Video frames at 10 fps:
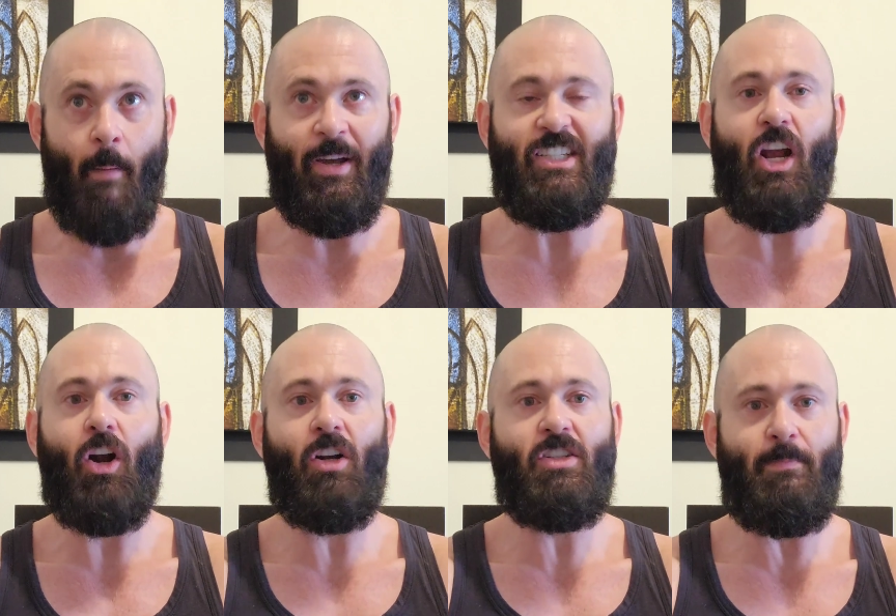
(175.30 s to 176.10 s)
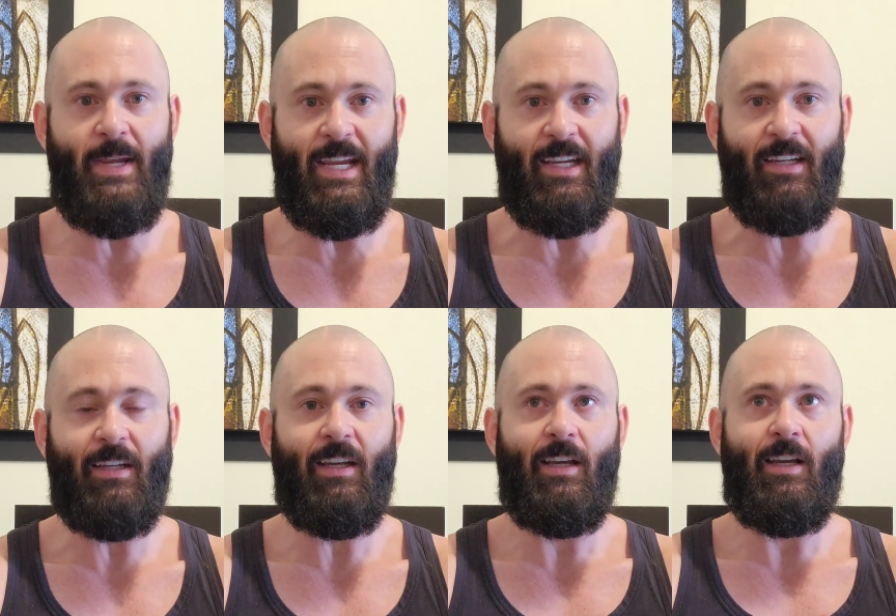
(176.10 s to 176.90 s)
because it hurts
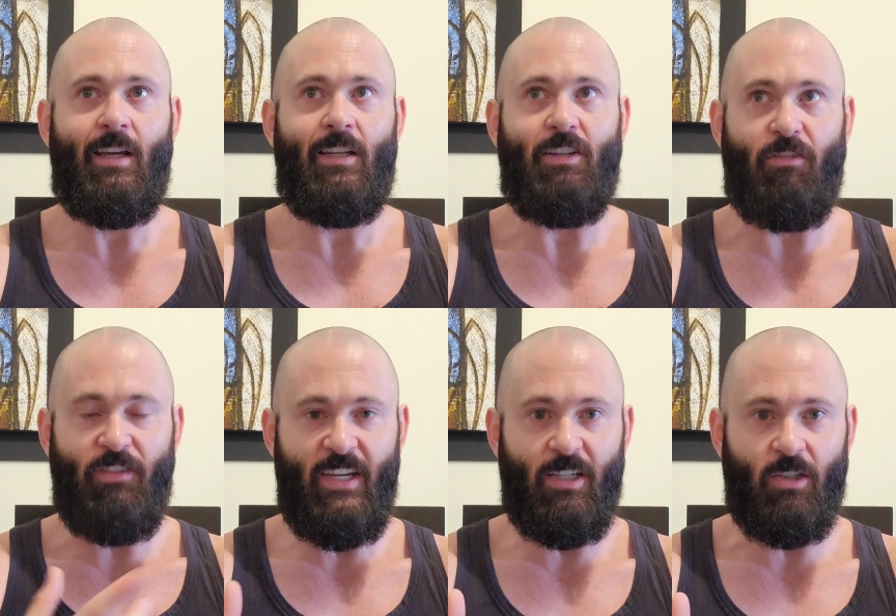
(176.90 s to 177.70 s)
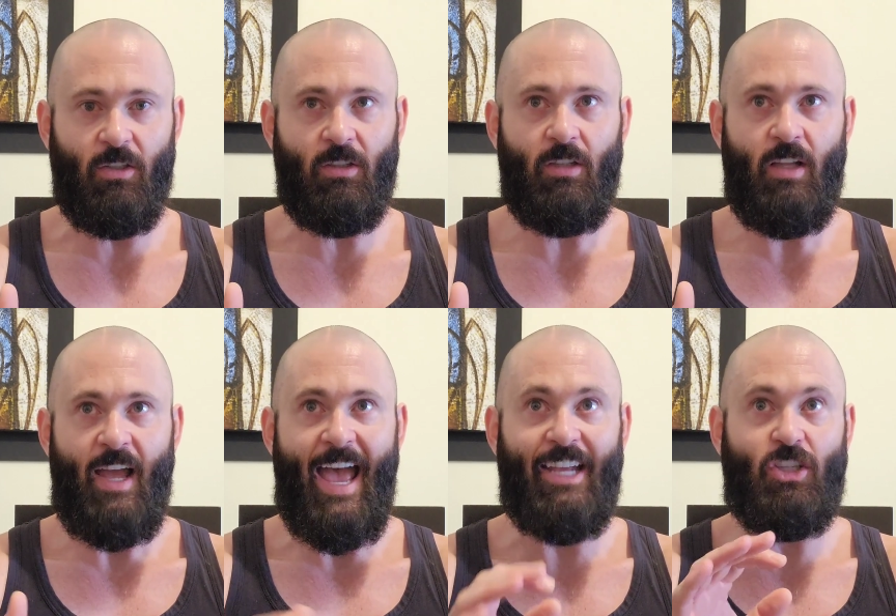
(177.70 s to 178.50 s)
me to feel
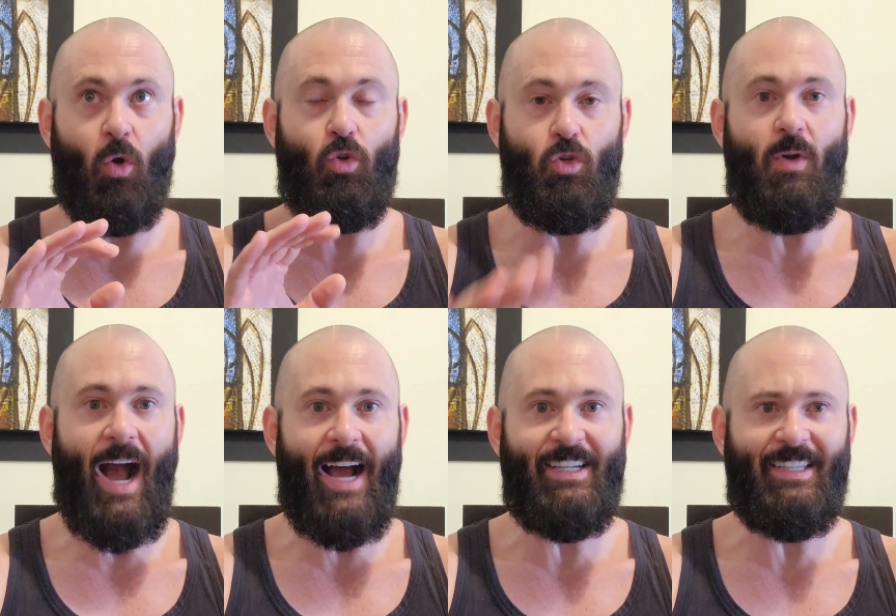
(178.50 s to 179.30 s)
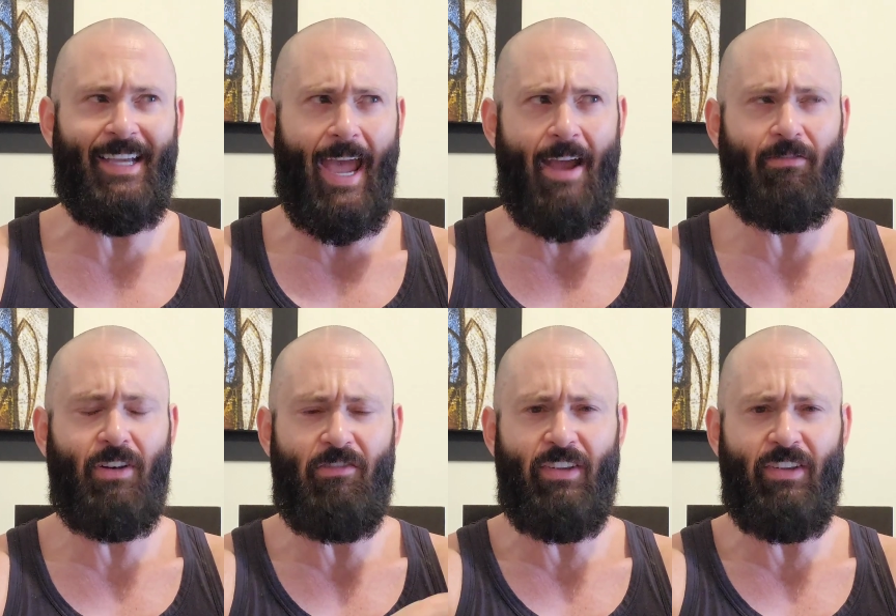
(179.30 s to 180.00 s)
as though you guys think every